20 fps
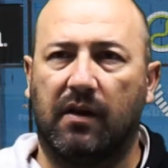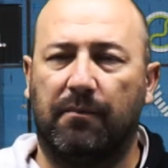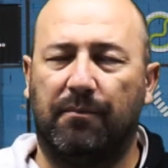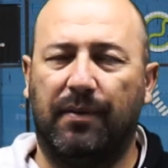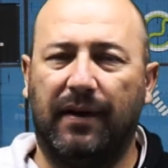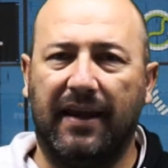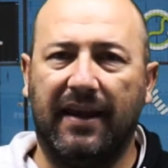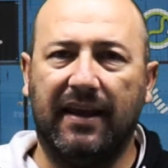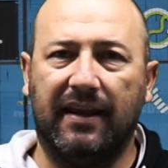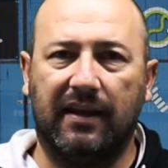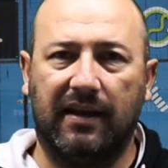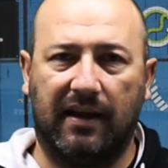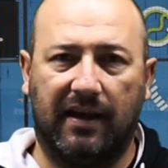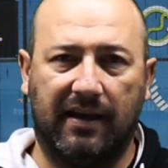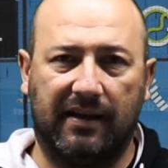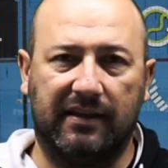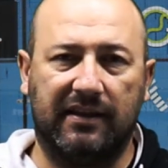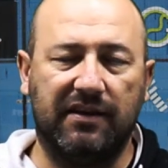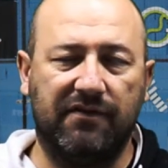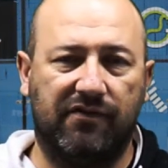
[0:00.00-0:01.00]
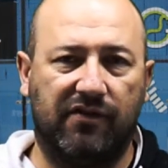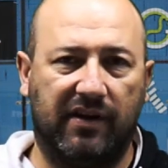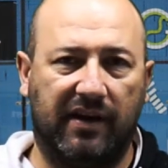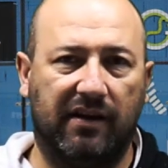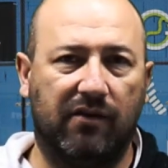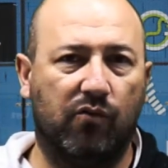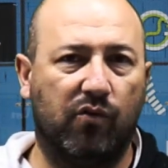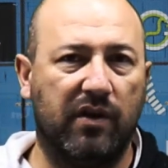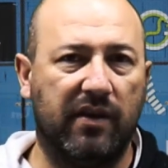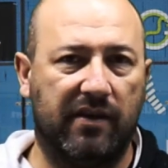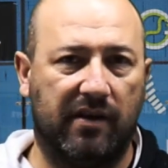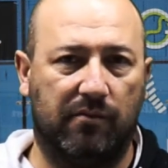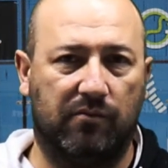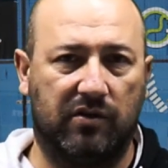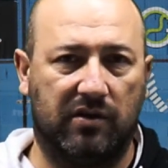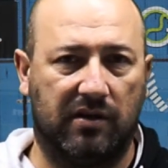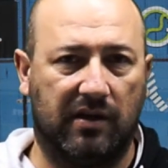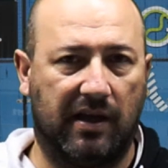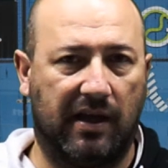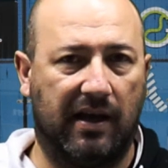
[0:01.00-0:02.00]
playing at different
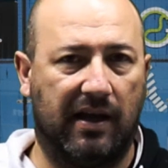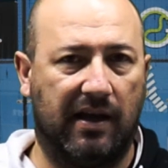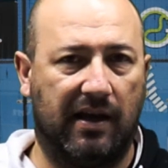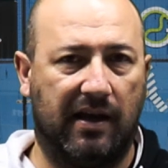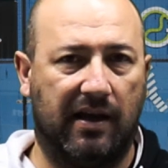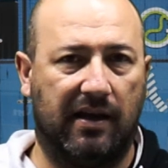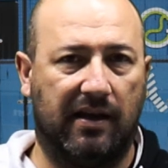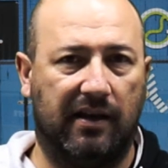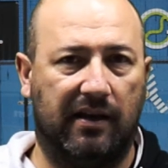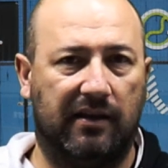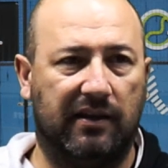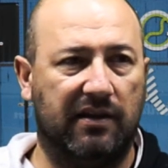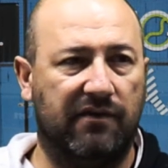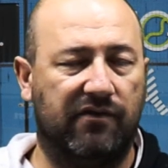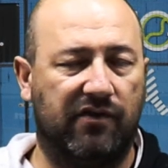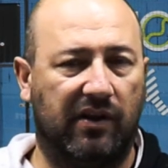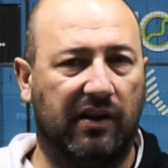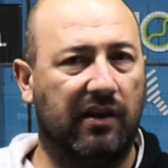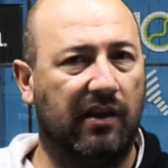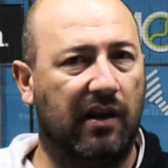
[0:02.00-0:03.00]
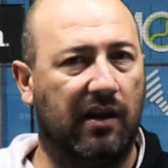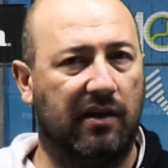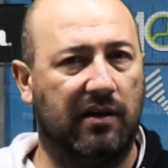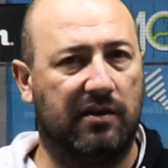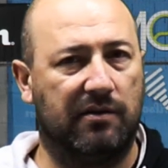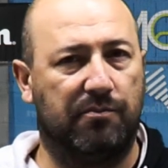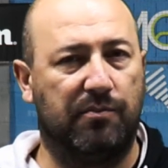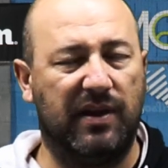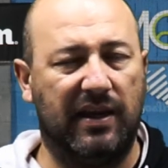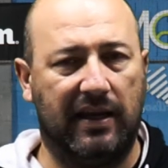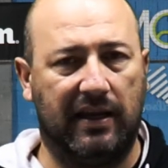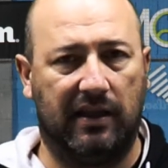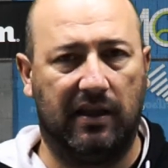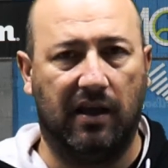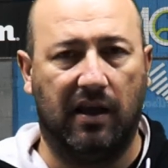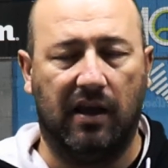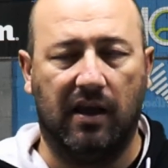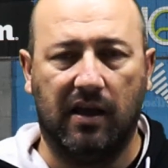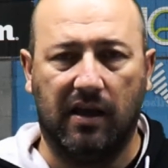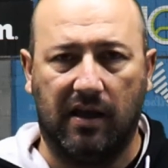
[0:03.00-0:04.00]
rhythms and different speed,
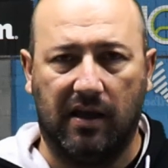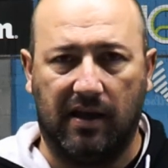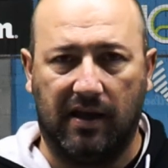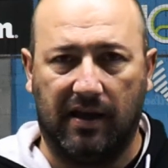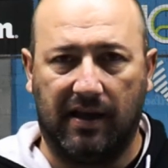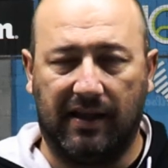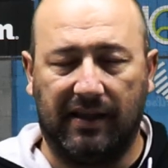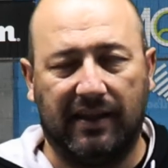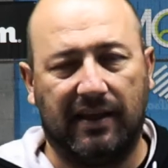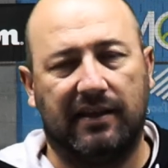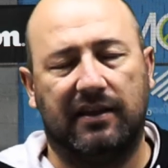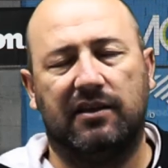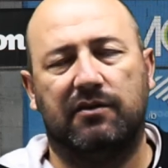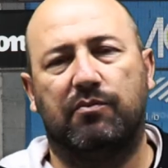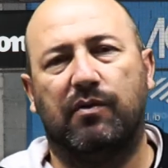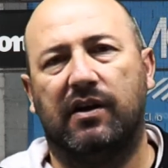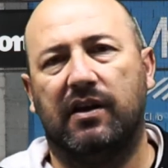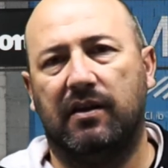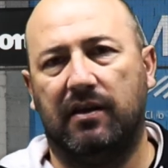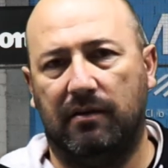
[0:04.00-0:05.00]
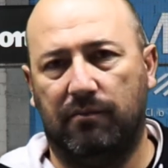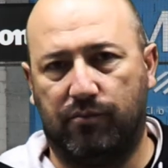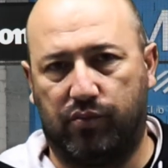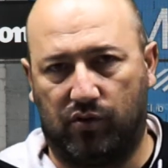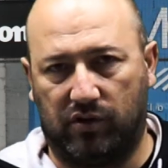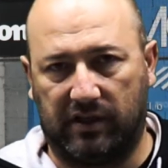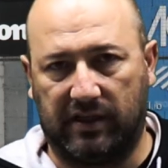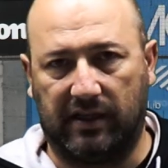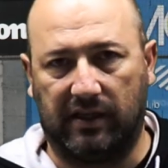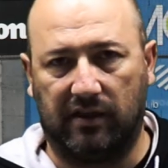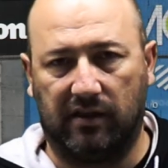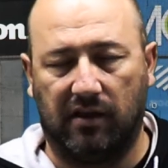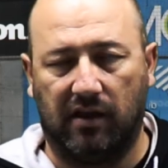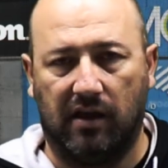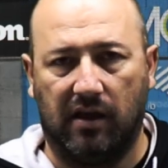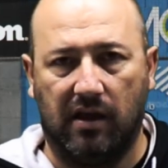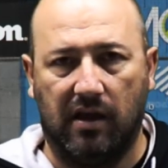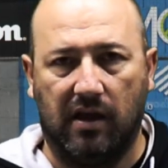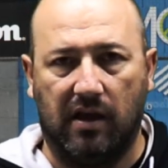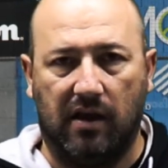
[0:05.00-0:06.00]
and that is very important.
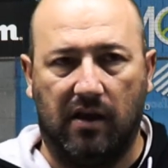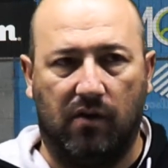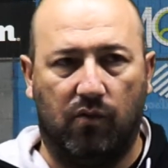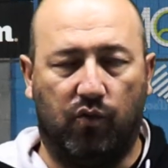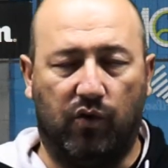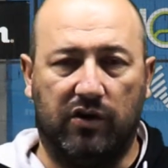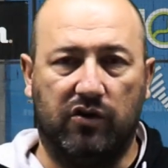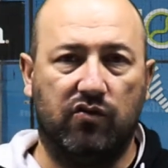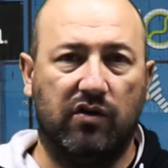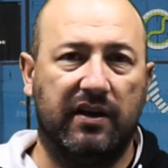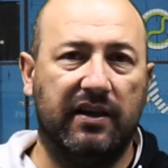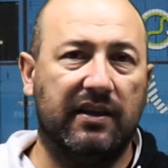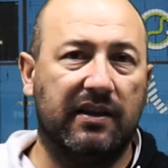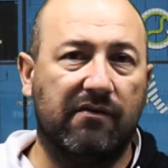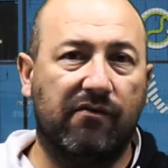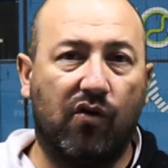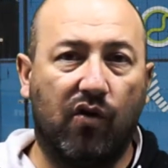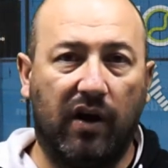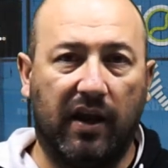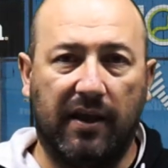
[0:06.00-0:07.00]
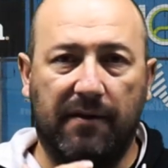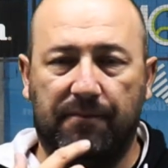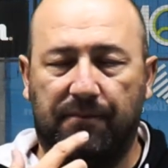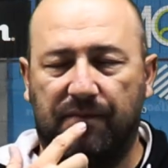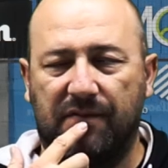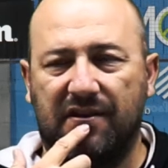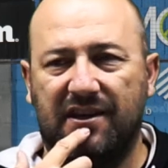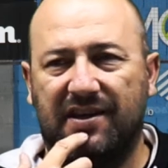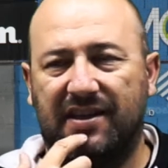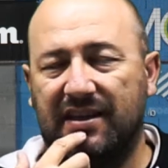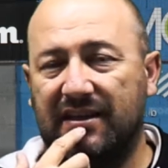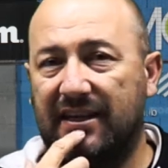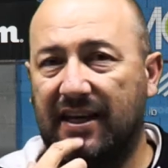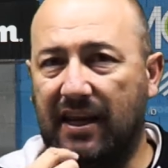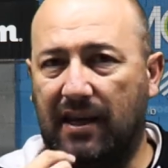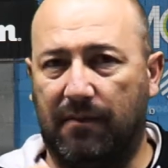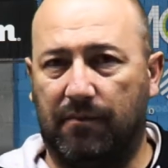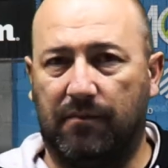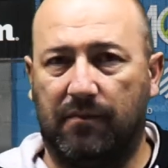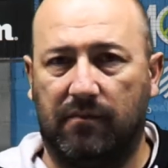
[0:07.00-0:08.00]
When you are in the volley, it's the
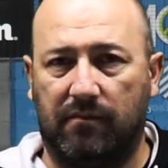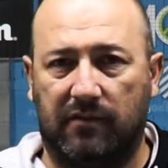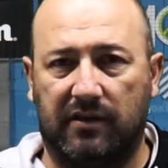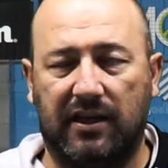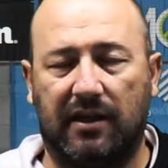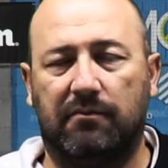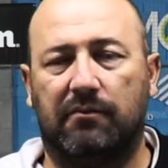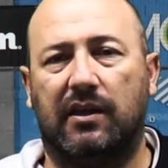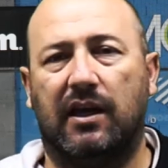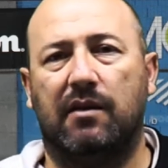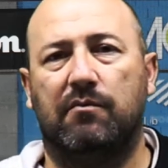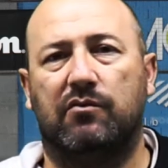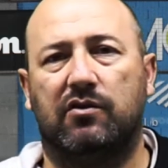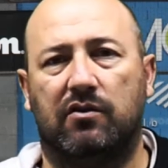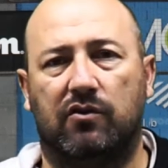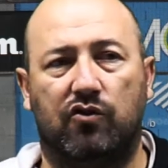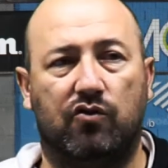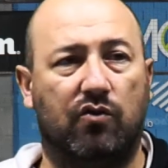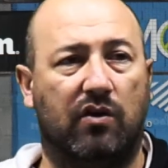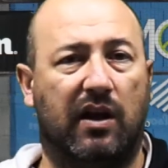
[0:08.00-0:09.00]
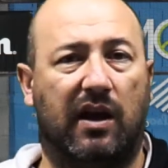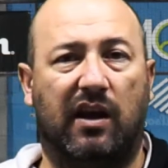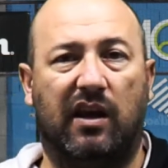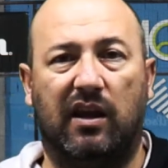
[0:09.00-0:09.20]
same. Sometimes you can